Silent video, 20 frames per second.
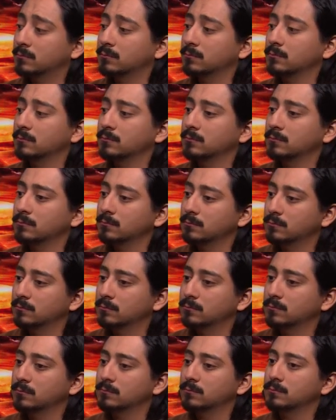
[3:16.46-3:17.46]

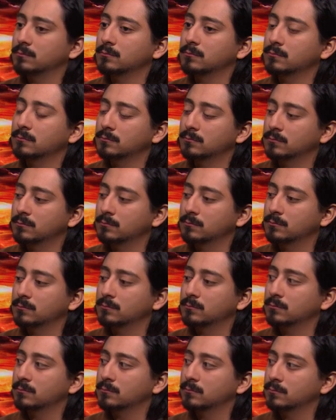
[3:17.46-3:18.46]

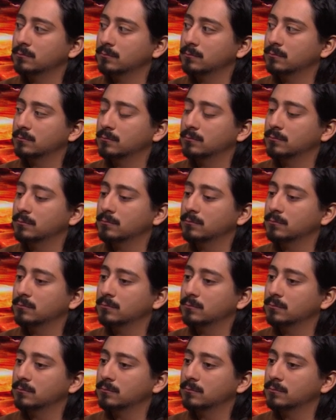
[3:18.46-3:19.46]

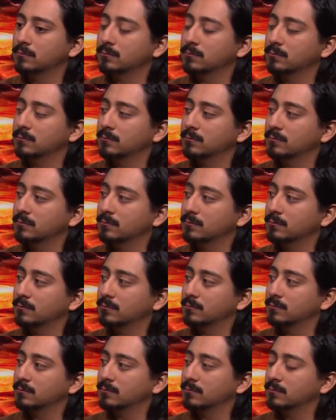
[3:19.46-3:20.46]

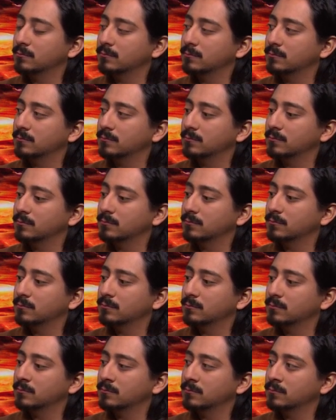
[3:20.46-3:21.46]

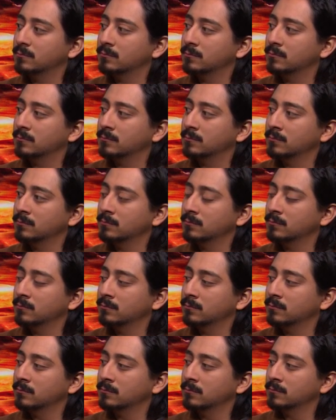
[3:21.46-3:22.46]

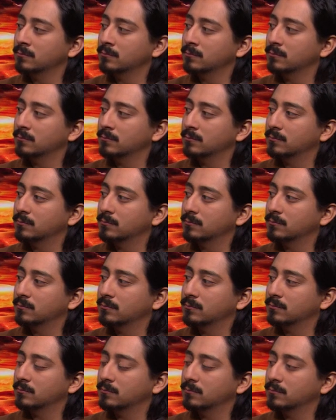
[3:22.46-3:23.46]

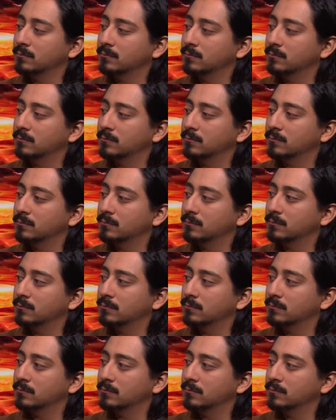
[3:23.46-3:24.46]
This person isn't speaking.